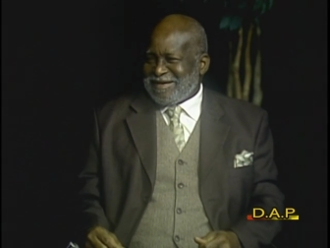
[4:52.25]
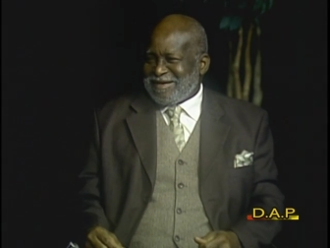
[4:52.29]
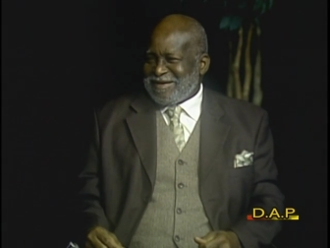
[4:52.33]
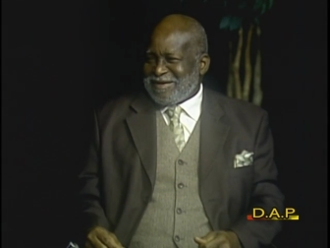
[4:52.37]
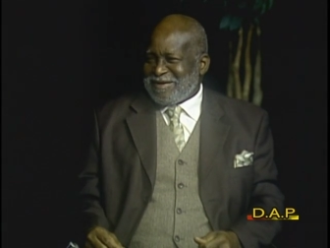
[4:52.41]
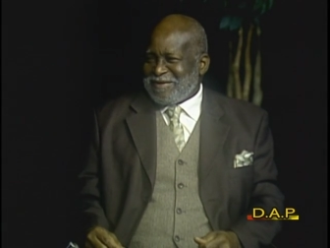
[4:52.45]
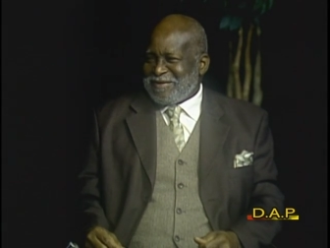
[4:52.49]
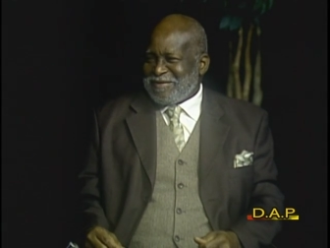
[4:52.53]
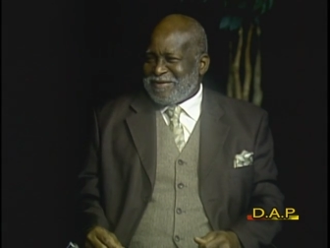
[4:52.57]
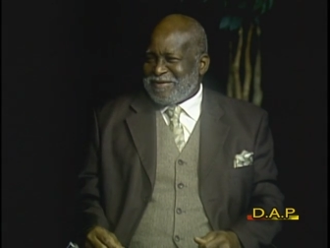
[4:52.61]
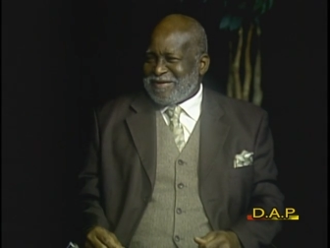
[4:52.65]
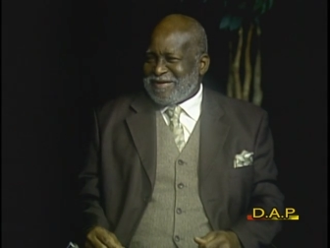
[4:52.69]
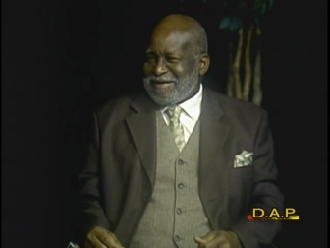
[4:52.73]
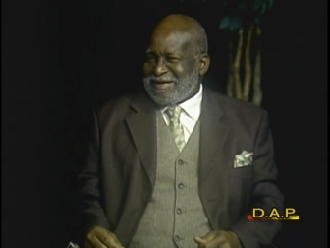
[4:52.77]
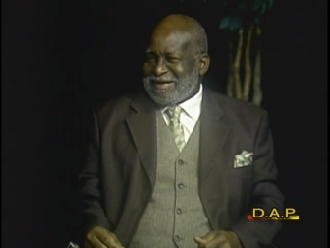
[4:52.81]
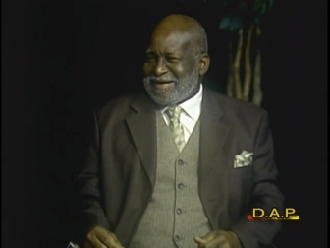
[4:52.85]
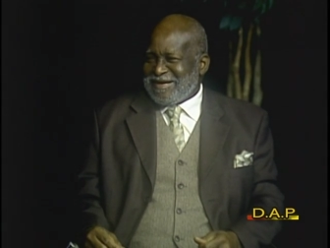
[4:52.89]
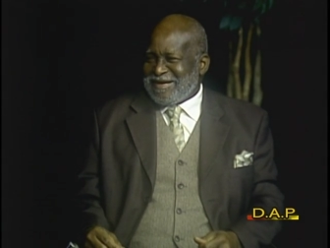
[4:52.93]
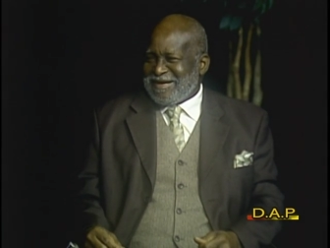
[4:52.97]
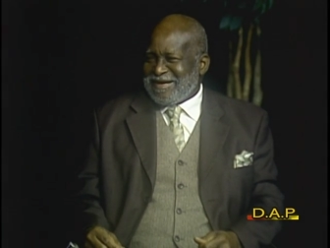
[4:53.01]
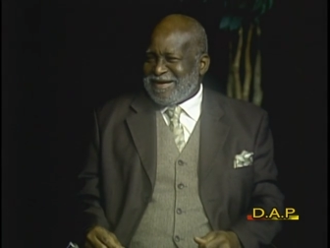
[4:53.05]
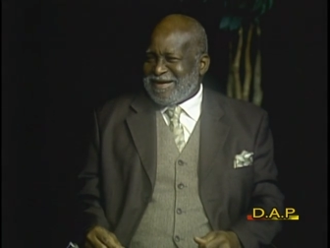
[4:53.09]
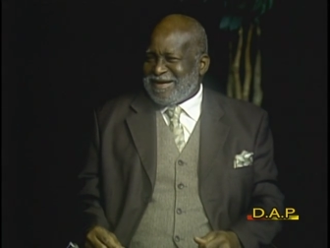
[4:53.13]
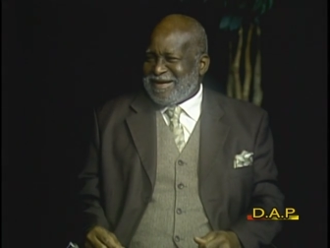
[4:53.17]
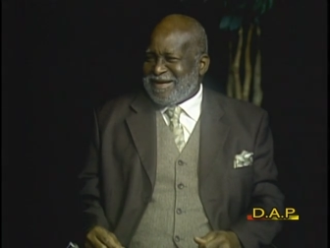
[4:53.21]
I was gonna say,
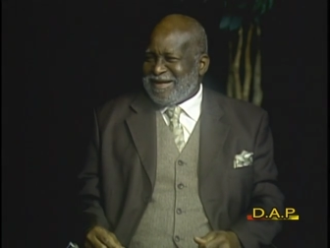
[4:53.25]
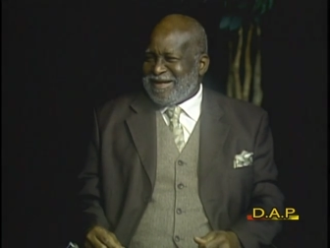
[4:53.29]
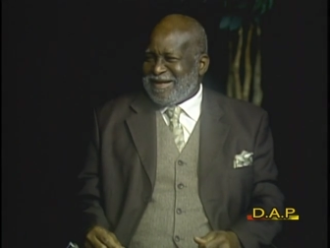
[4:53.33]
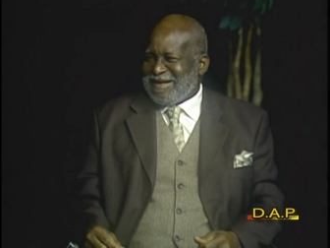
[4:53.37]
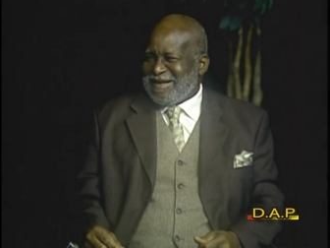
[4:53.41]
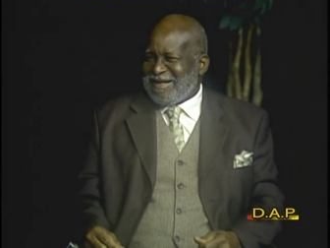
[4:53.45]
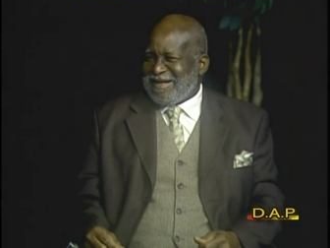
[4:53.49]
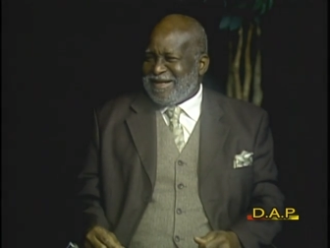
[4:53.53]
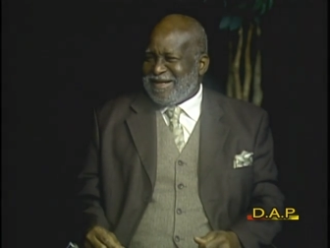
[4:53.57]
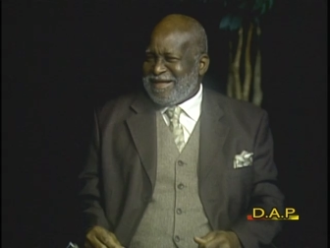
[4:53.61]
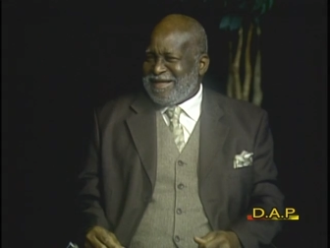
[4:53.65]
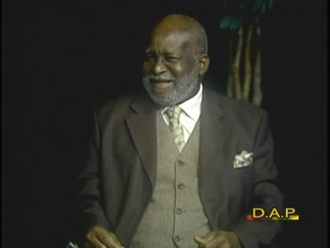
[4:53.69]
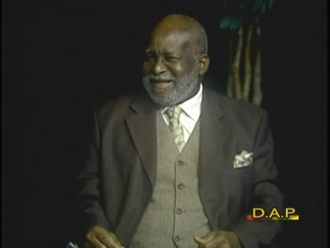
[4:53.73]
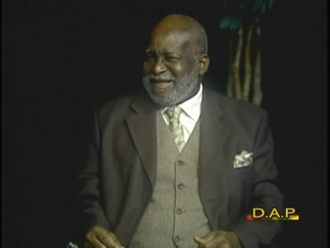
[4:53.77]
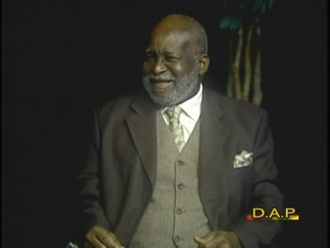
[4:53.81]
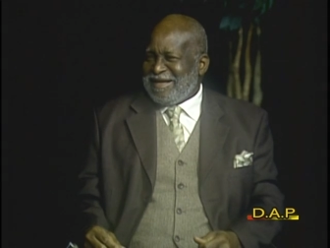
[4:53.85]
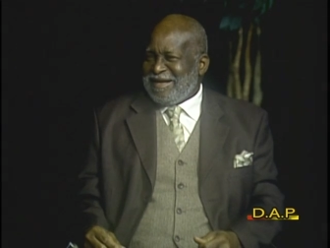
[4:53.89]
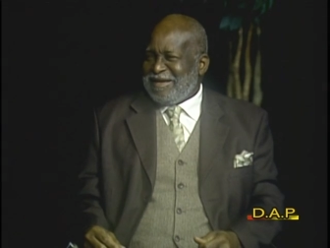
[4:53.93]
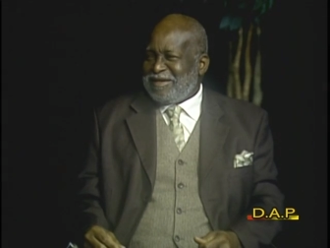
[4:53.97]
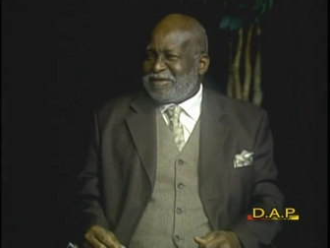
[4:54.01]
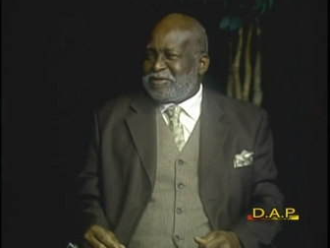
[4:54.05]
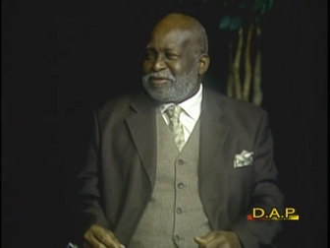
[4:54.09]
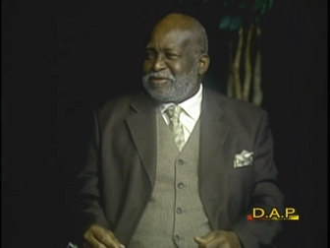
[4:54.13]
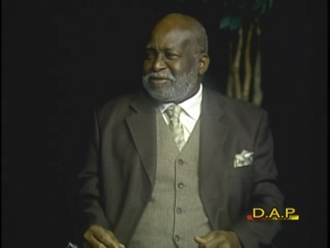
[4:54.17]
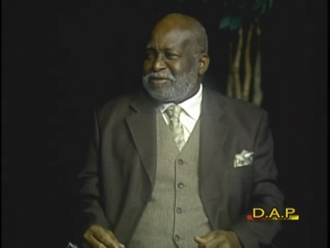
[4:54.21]
is that what, was
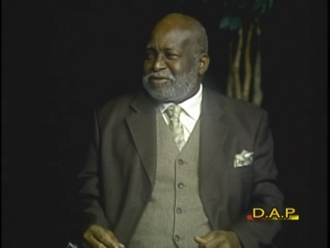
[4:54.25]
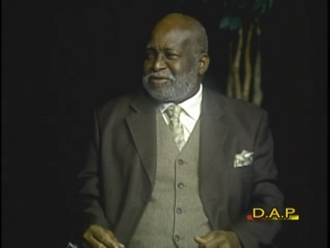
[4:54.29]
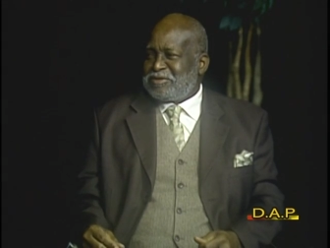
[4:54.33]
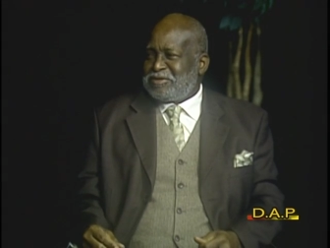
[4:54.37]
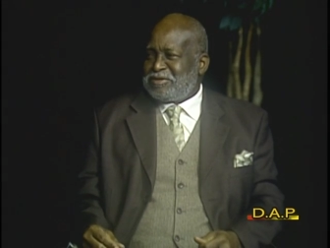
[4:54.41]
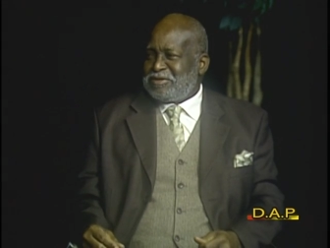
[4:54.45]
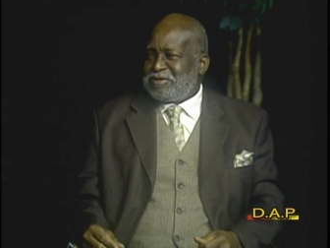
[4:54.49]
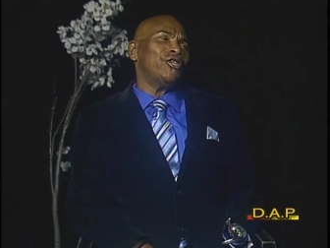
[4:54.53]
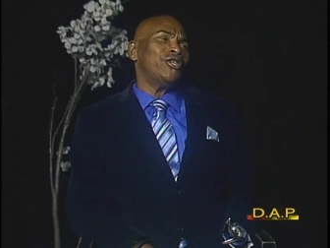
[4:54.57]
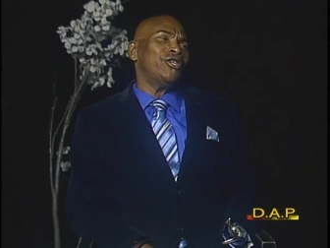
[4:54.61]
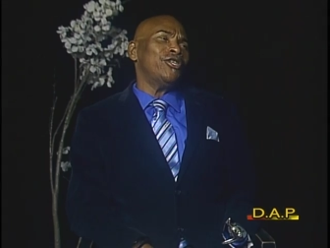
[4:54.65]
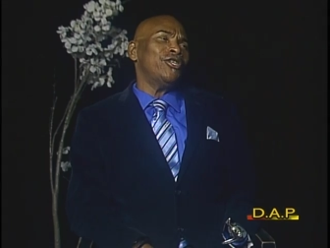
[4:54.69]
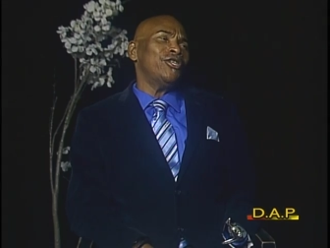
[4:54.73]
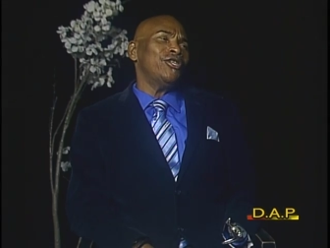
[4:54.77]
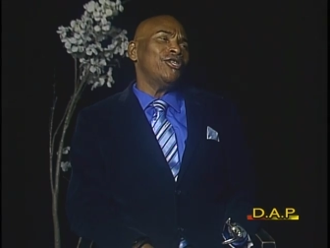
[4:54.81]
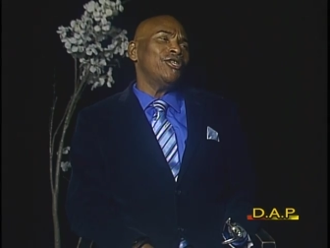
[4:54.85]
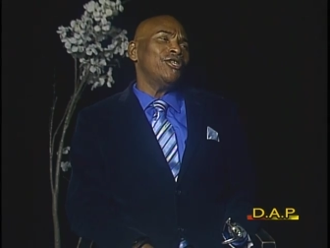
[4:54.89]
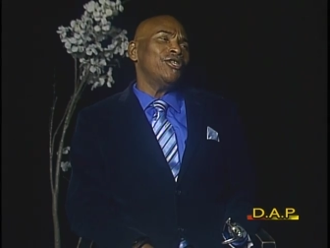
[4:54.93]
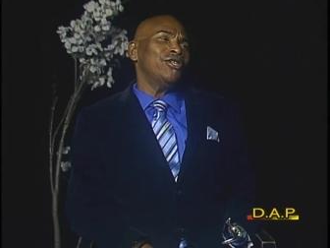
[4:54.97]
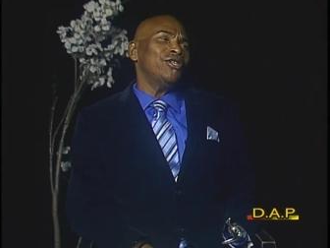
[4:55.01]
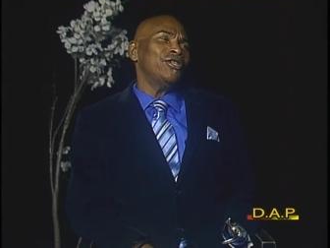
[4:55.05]
that the one with the sugar?